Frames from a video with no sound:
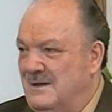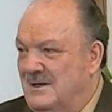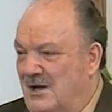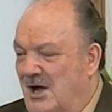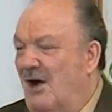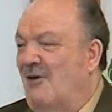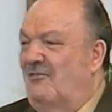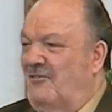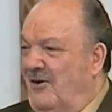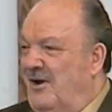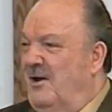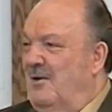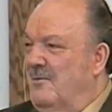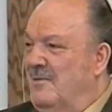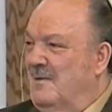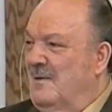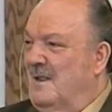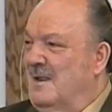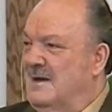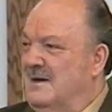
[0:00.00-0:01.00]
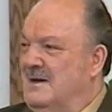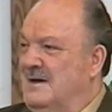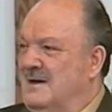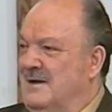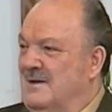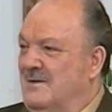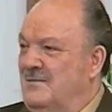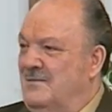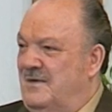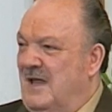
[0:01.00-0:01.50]
covenant
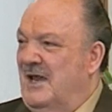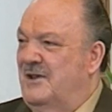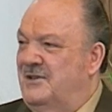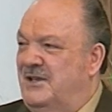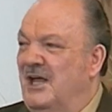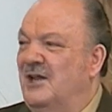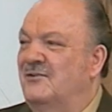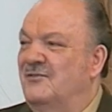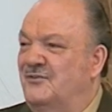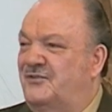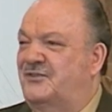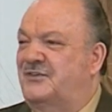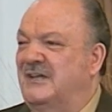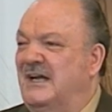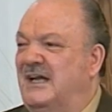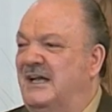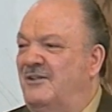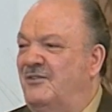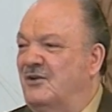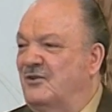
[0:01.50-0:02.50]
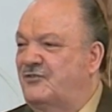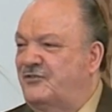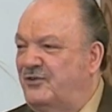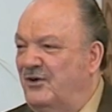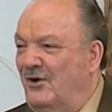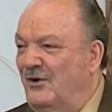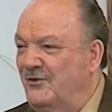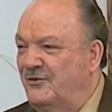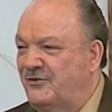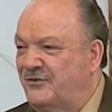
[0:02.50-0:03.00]
that didn't see the
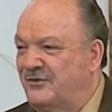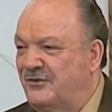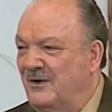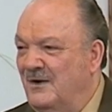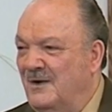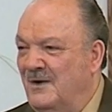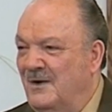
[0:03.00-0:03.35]
church